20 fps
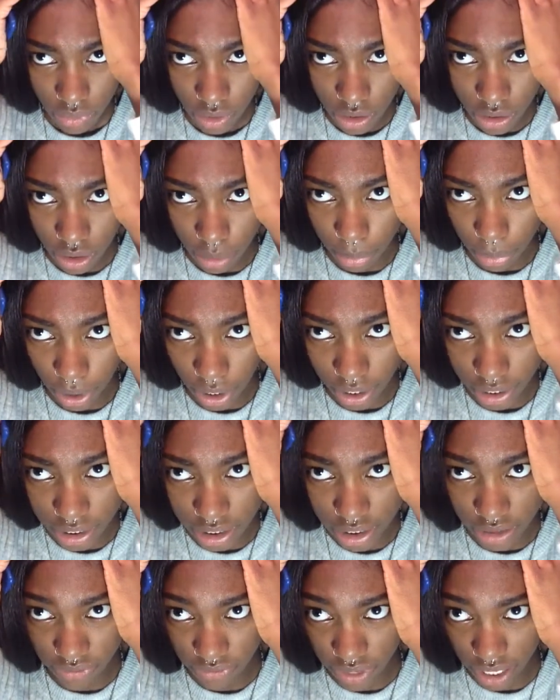the part
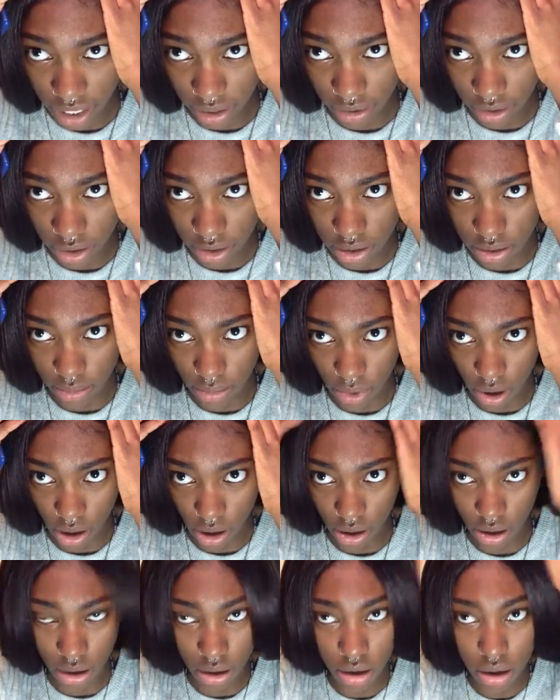is very
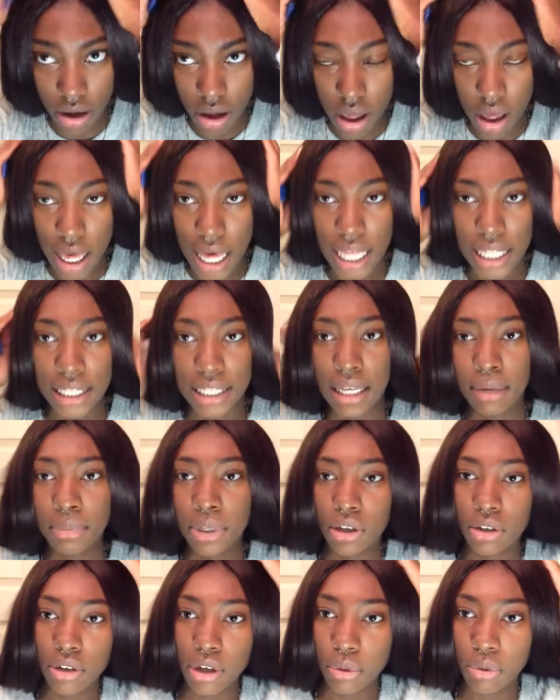small. Let
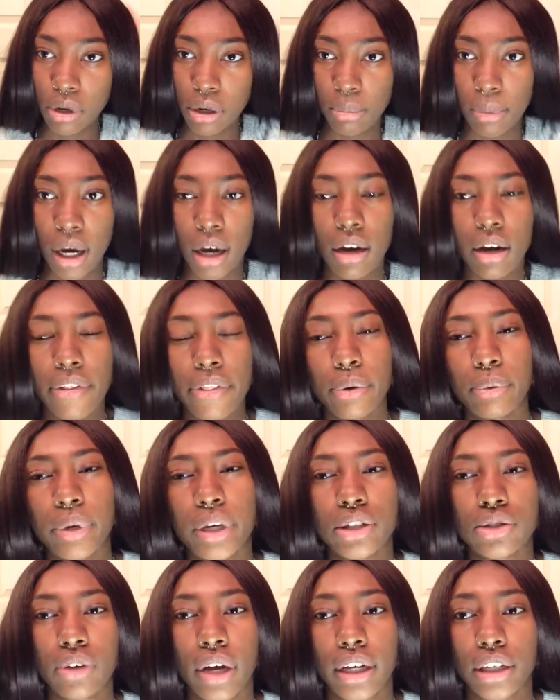me go get one of my other
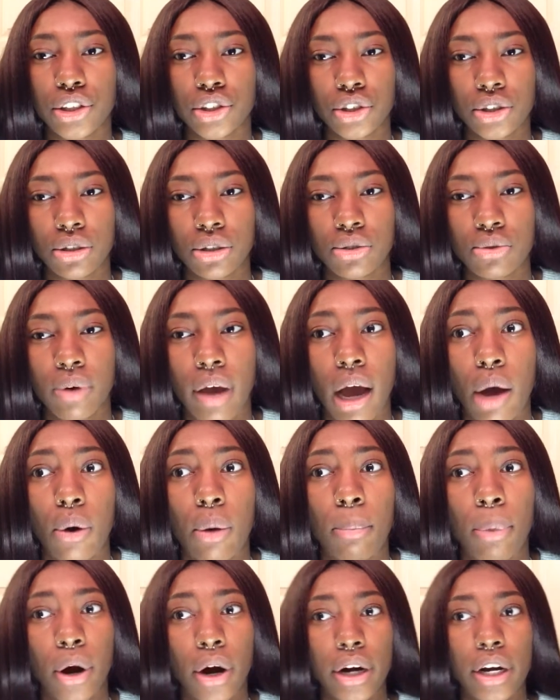wigs so I can show you how
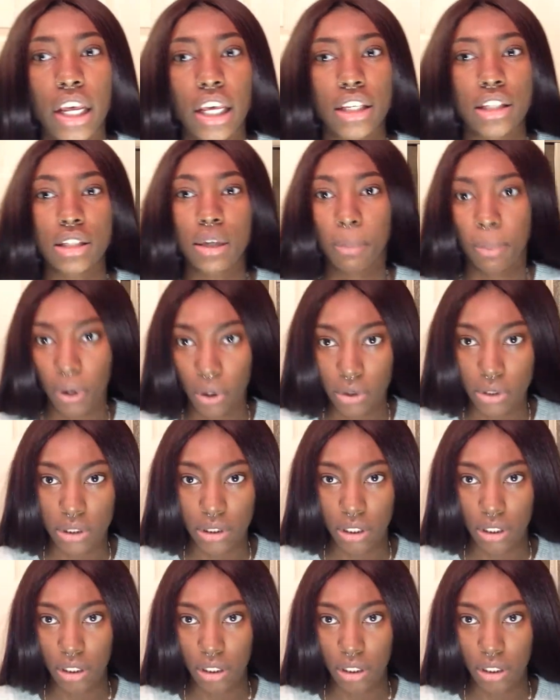a part is supposed to